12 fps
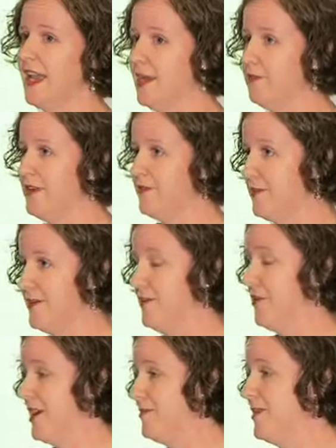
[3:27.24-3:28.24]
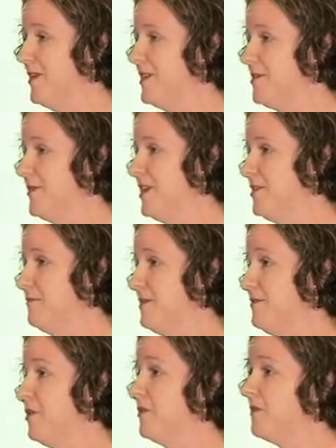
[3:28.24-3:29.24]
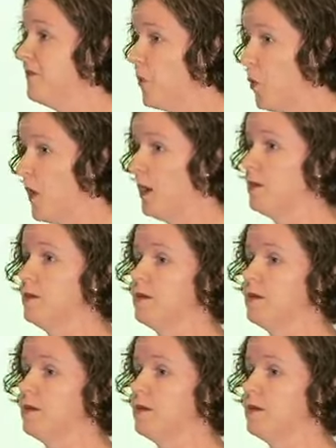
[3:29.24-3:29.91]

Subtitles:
However, in the Grampians region, we've got 4